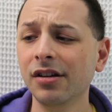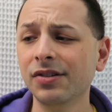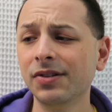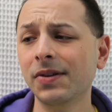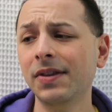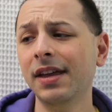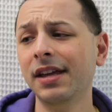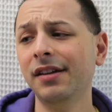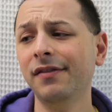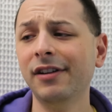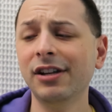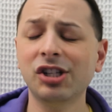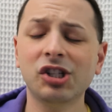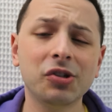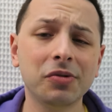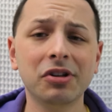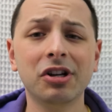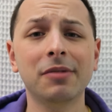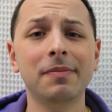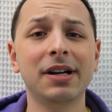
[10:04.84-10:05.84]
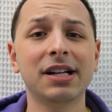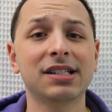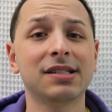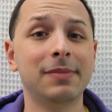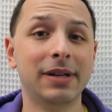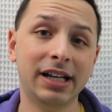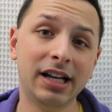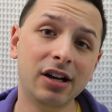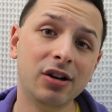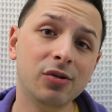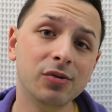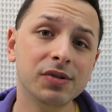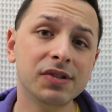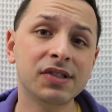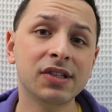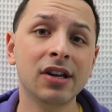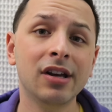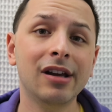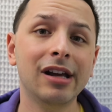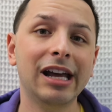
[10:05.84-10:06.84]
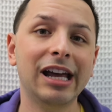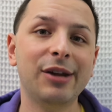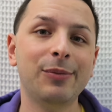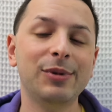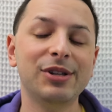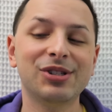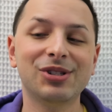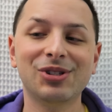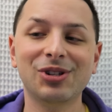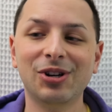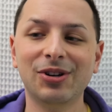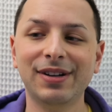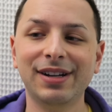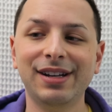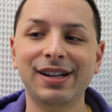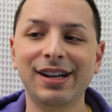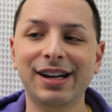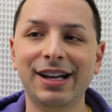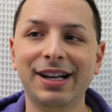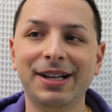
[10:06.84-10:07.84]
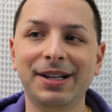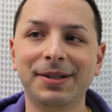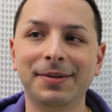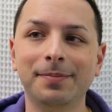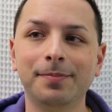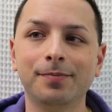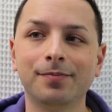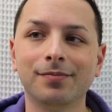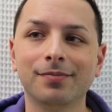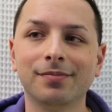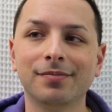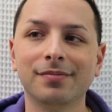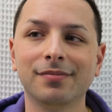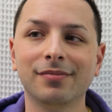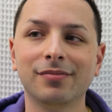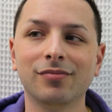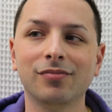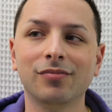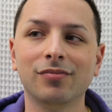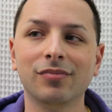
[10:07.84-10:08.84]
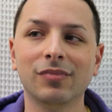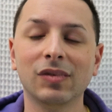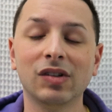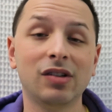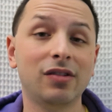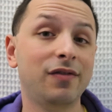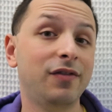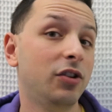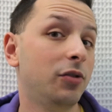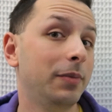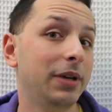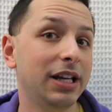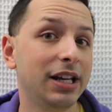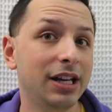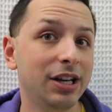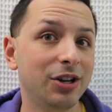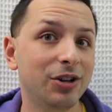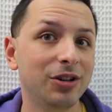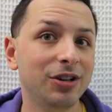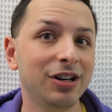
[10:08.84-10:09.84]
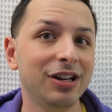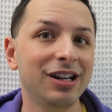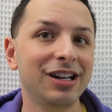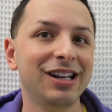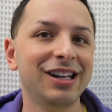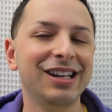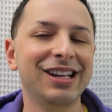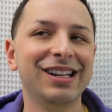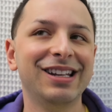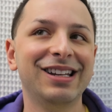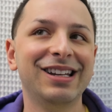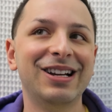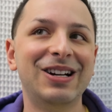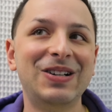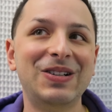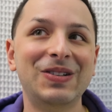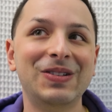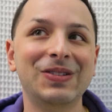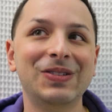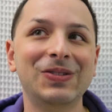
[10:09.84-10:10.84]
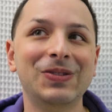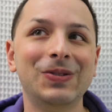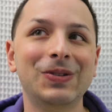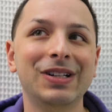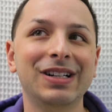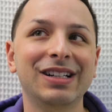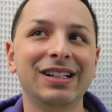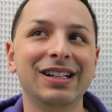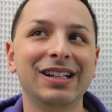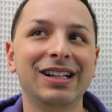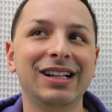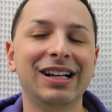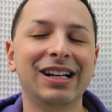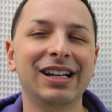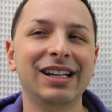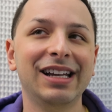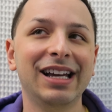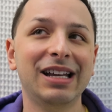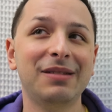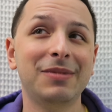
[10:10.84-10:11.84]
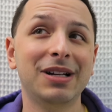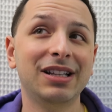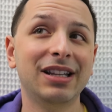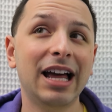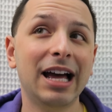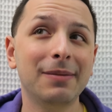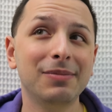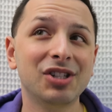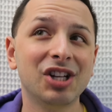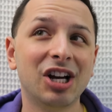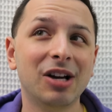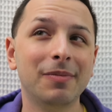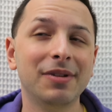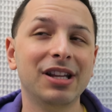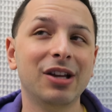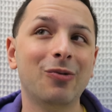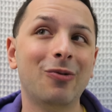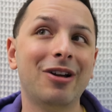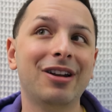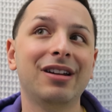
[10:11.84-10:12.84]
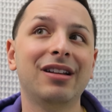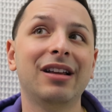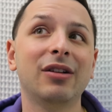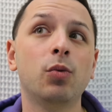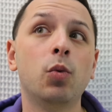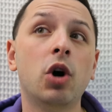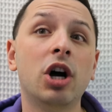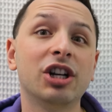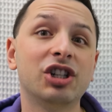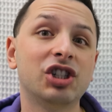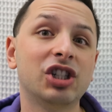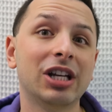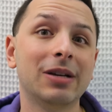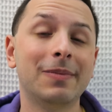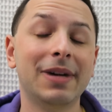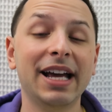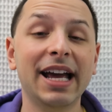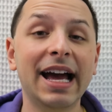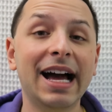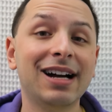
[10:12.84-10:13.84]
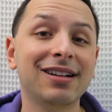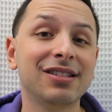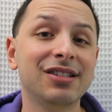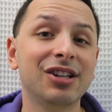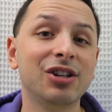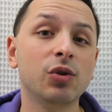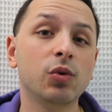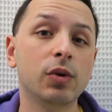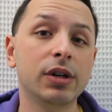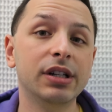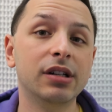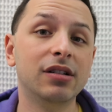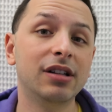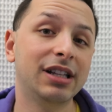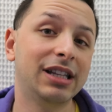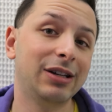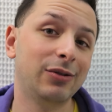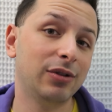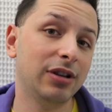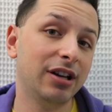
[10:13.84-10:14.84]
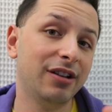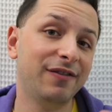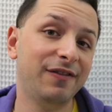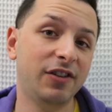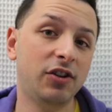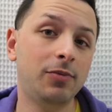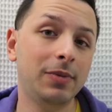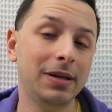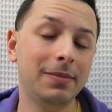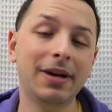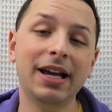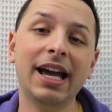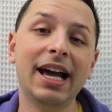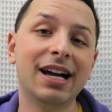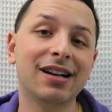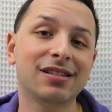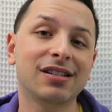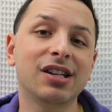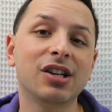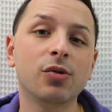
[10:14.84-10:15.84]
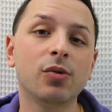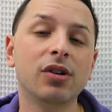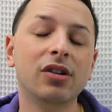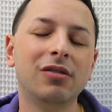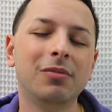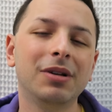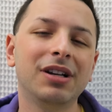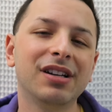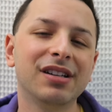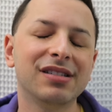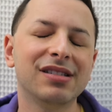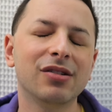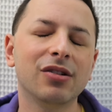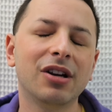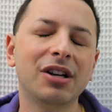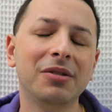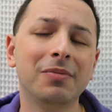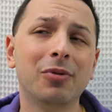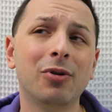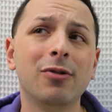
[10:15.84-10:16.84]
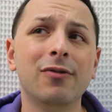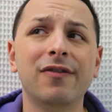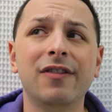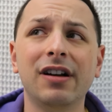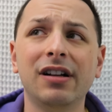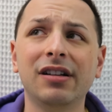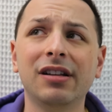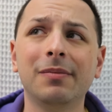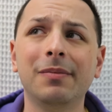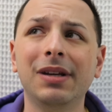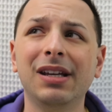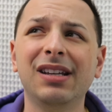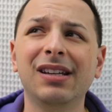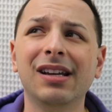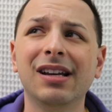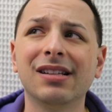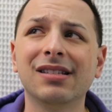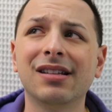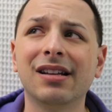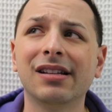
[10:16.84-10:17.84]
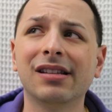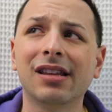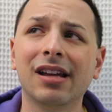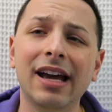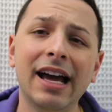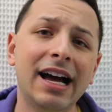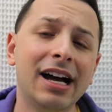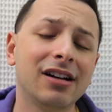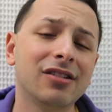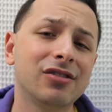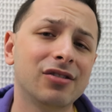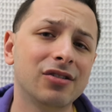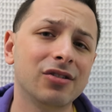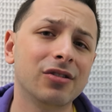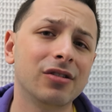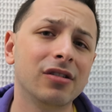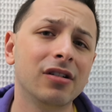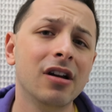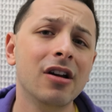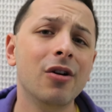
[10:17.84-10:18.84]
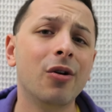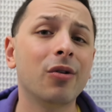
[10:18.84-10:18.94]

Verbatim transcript: So then eventually we got back to my house and we started um, filming here. Now, I had my laptop and they wanted to like watch like my acting reel and they were like filming my acting reel because they're kind of profiling me as like the actor